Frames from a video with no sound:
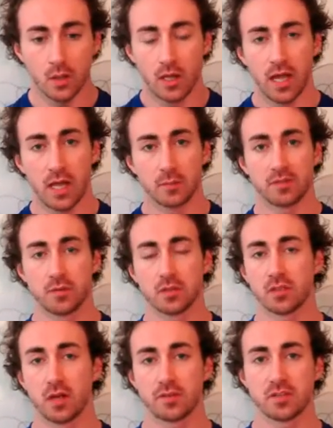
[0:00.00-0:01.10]
If you're in an
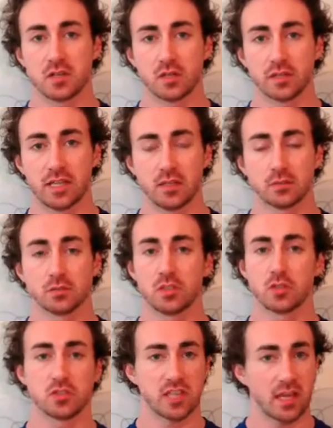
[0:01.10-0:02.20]
office all day, you
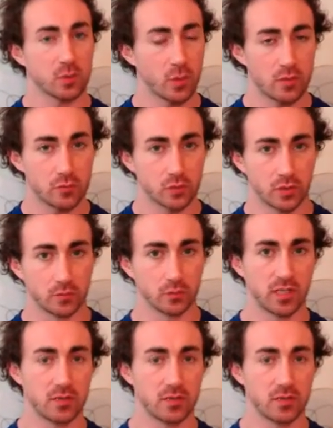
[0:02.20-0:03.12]
just can't go out running, okay?